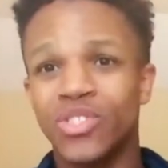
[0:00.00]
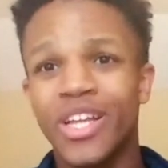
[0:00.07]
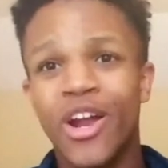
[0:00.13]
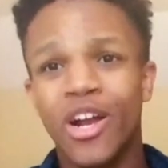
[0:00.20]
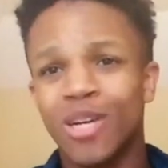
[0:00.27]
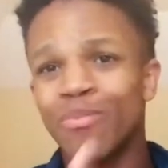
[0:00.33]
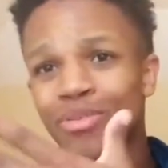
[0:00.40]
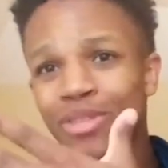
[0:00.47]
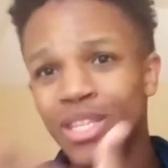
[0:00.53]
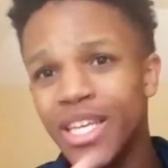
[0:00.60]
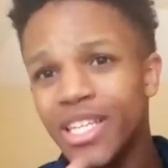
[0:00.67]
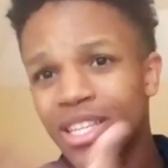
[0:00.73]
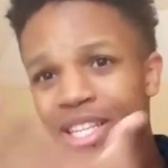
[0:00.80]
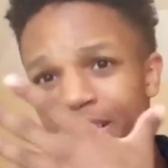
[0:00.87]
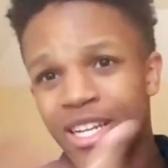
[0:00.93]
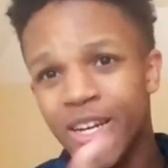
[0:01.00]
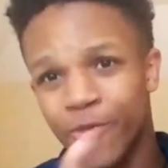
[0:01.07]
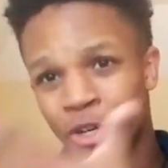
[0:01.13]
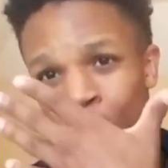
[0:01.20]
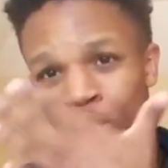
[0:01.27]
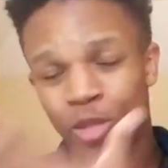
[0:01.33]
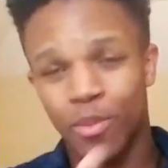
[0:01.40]
They are completely
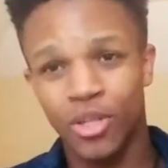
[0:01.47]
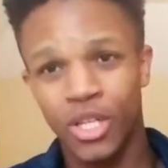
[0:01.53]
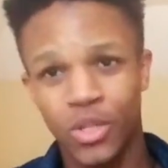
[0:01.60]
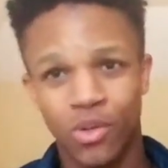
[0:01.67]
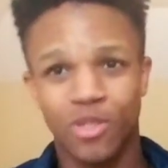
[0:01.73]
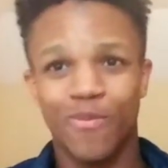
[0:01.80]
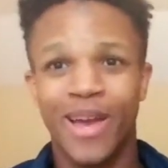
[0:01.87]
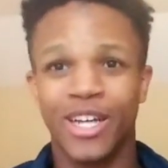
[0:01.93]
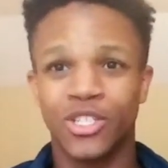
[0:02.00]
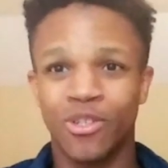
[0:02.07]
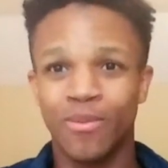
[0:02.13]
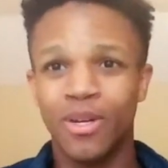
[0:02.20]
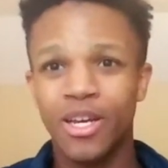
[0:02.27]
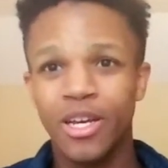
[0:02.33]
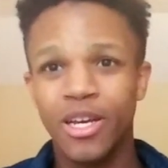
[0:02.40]
different on the political spectrum.